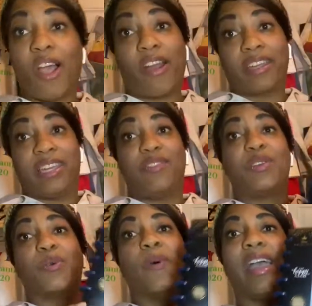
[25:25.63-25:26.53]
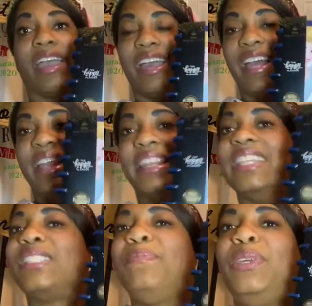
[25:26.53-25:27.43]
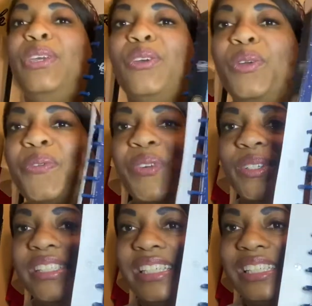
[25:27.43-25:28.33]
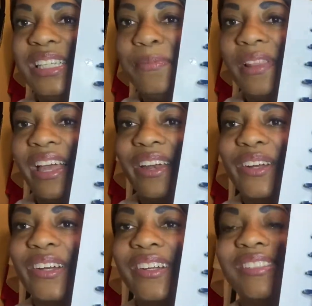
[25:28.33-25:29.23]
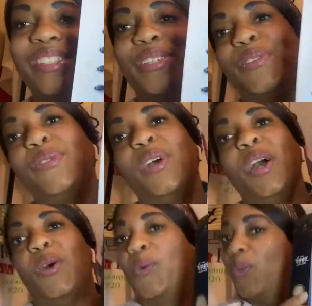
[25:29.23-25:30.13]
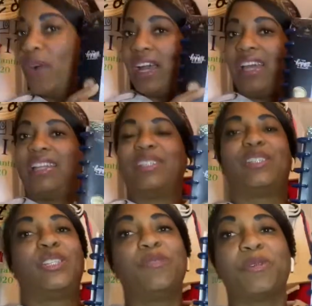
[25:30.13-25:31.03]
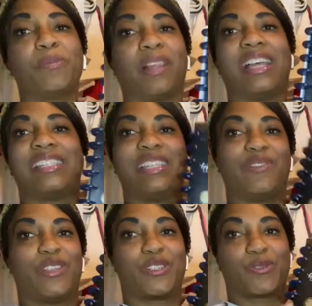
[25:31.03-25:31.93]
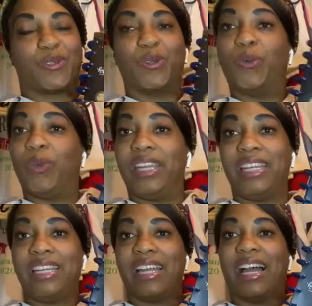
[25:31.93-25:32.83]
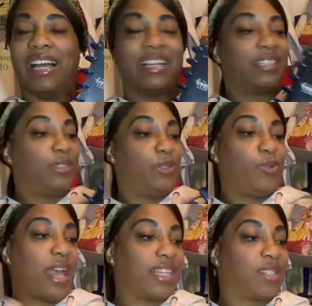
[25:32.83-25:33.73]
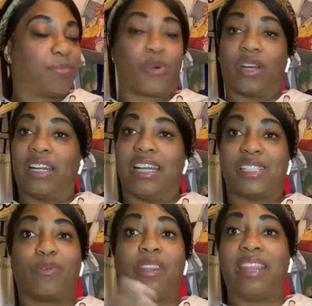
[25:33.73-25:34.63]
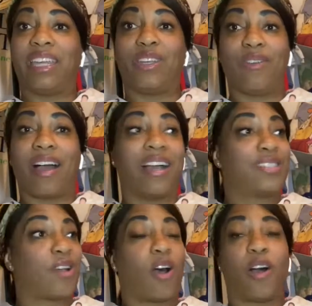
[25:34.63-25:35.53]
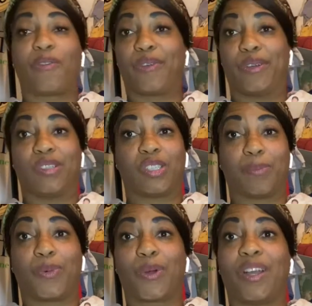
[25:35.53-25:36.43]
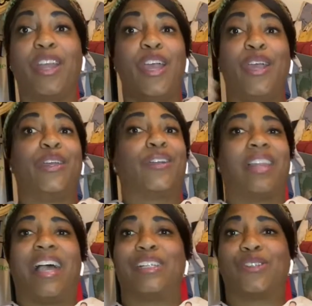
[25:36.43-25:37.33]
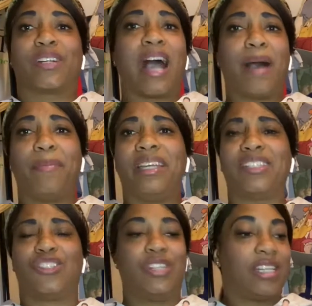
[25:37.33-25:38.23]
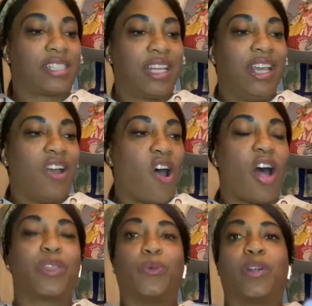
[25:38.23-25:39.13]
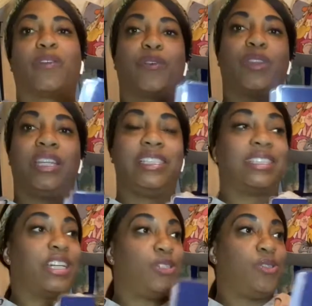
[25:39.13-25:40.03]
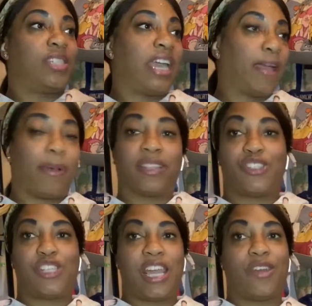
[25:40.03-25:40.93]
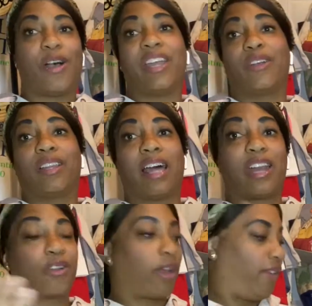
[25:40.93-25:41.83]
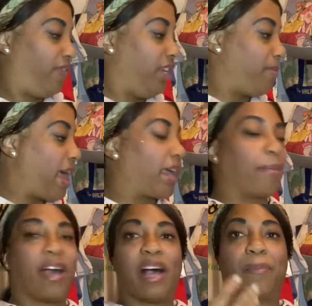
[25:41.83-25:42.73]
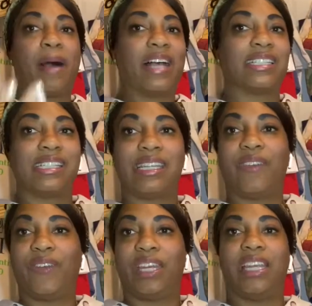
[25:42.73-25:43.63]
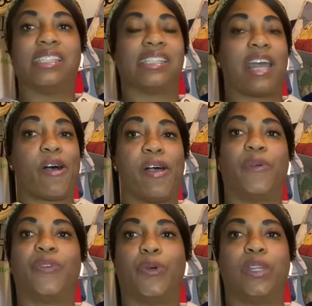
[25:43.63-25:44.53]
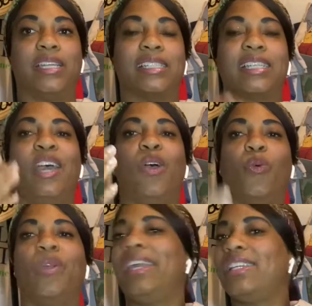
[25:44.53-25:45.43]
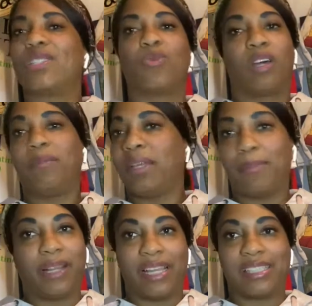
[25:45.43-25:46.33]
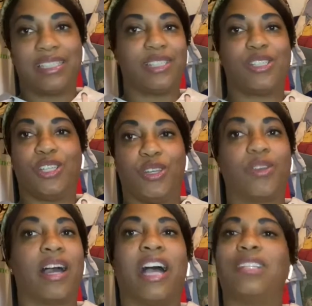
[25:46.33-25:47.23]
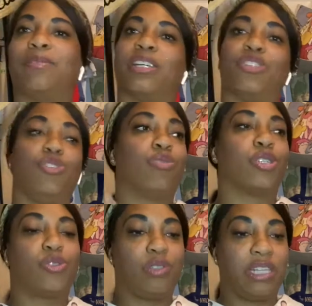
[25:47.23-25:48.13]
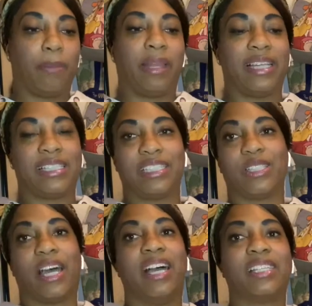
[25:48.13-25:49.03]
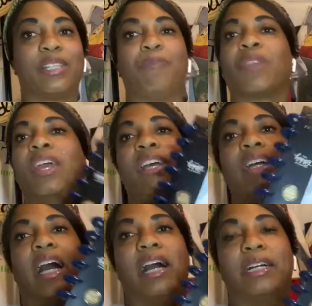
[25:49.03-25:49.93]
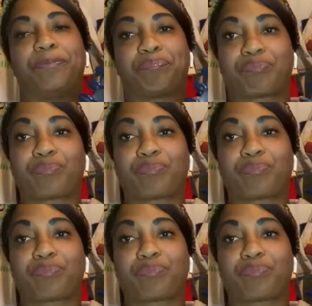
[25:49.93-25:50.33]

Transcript: are giving away this beautiful Disney planner to one super blessed individual who we uh, who has supported us. We thank you guys all for your support, your likes, your comments, just all the wonderful things that you say about this channel. I hear a lot of great feedback about how positive it is and how helpful it is. We just want to be a blessing to you guys because you are truly a blessing to us. Um,